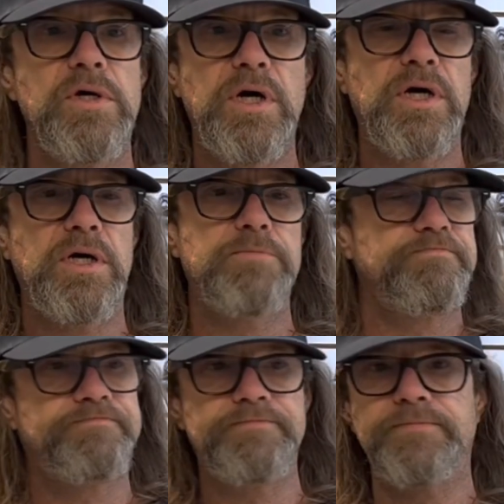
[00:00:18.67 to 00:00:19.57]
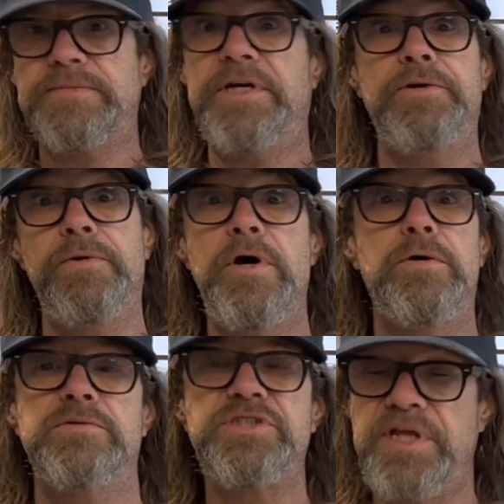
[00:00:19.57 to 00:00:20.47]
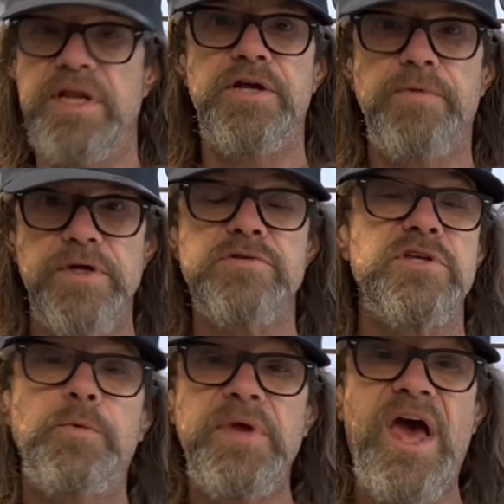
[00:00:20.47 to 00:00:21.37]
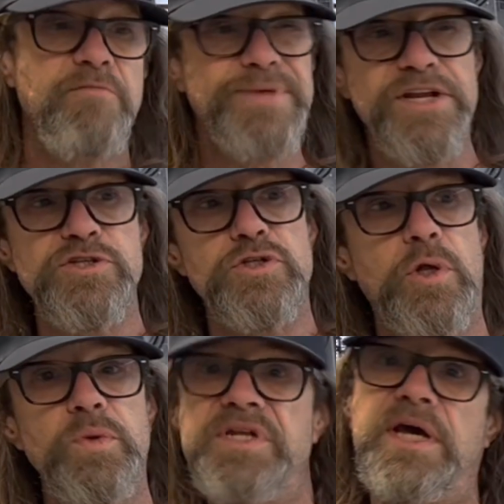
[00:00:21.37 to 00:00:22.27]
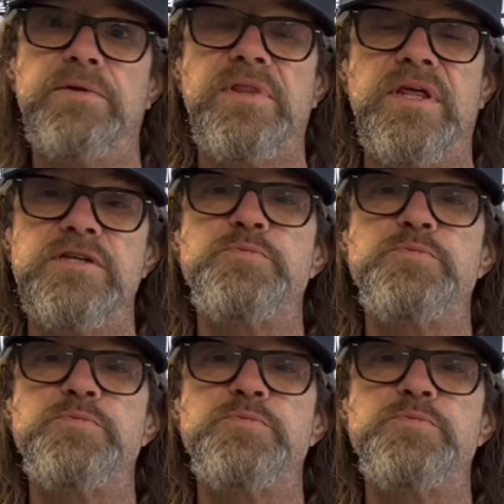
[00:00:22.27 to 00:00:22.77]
I don't know, scenarios that we have might have slowed down things,